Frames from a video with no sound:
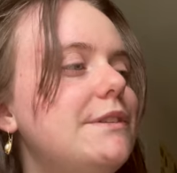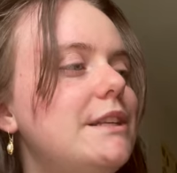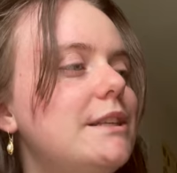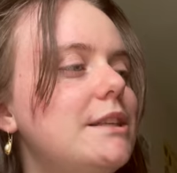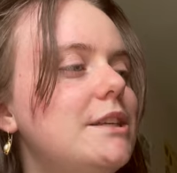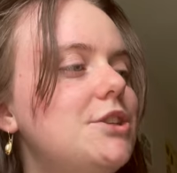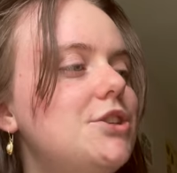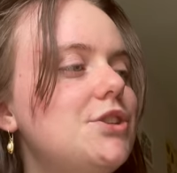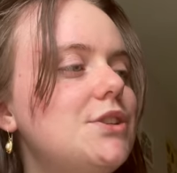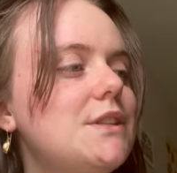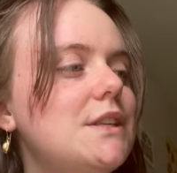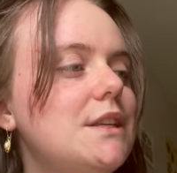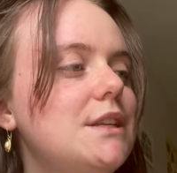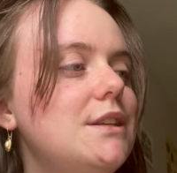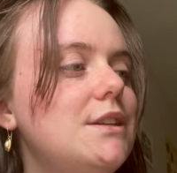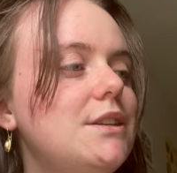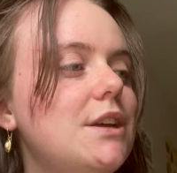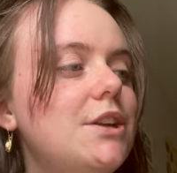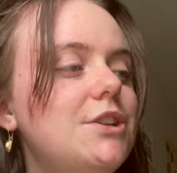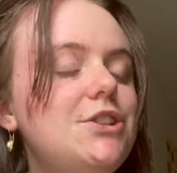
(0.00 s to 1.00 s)
Delicious
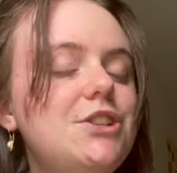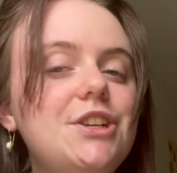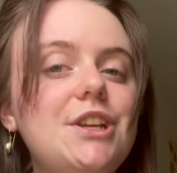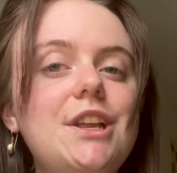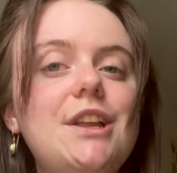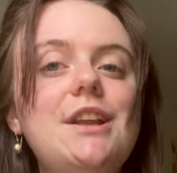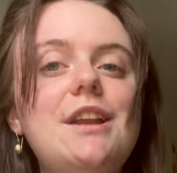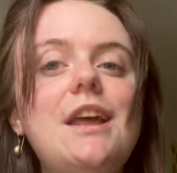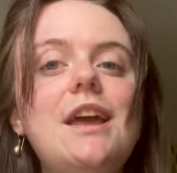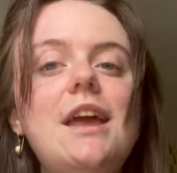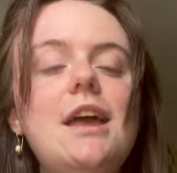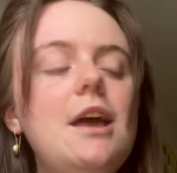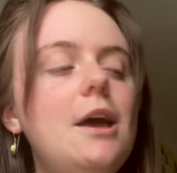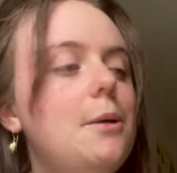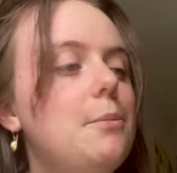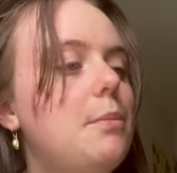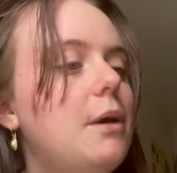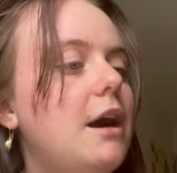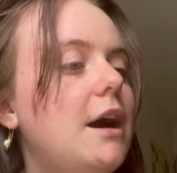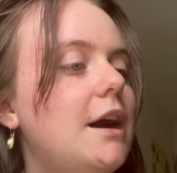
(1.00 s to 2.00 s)
in Dungeon
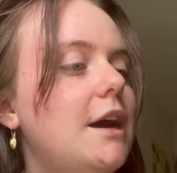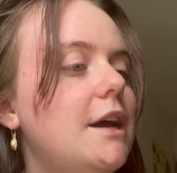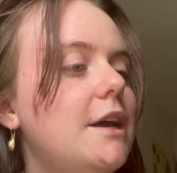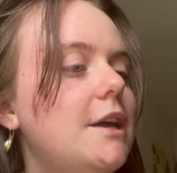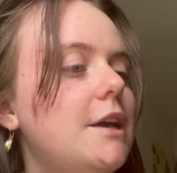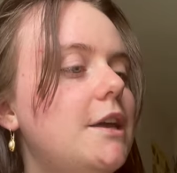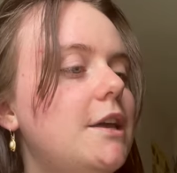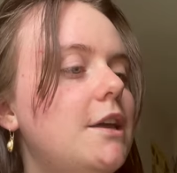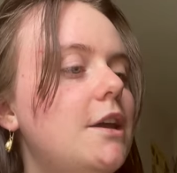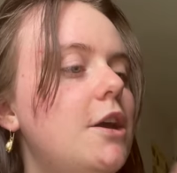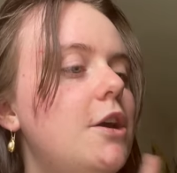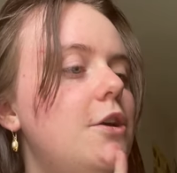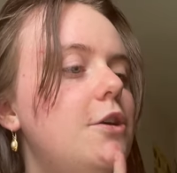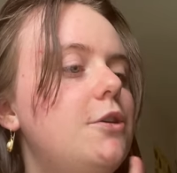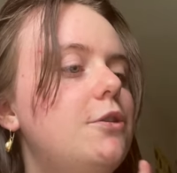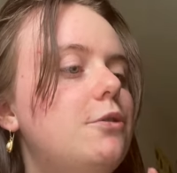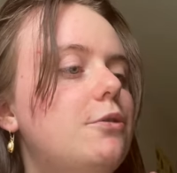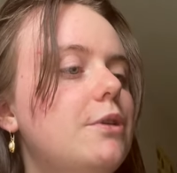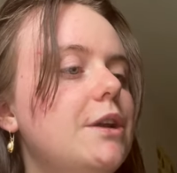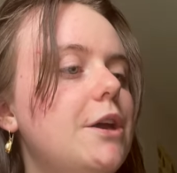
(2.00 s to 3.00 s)
by
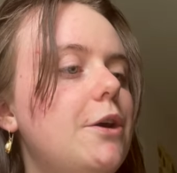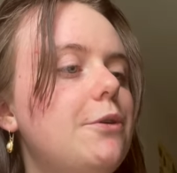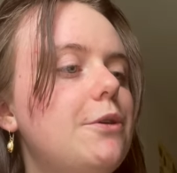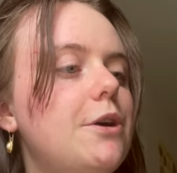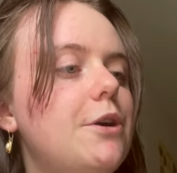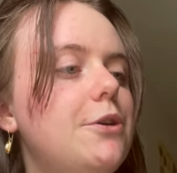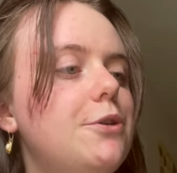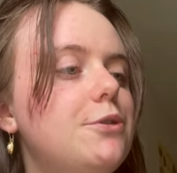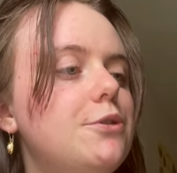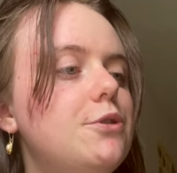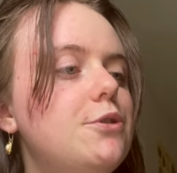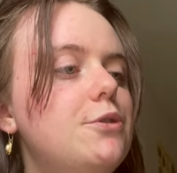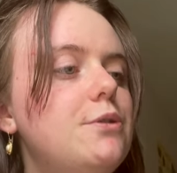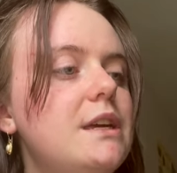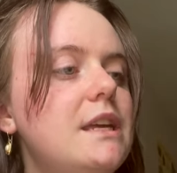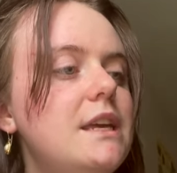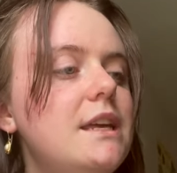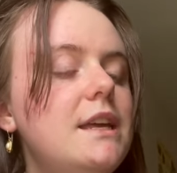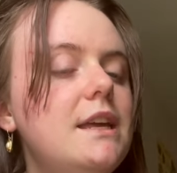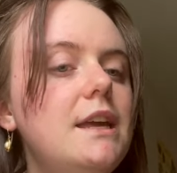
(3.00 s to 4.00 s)
Ryoko
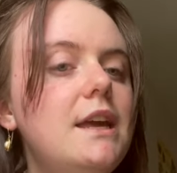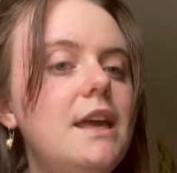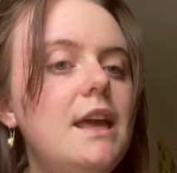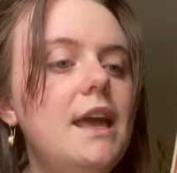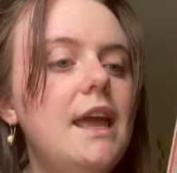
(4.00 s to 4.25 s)
Kui,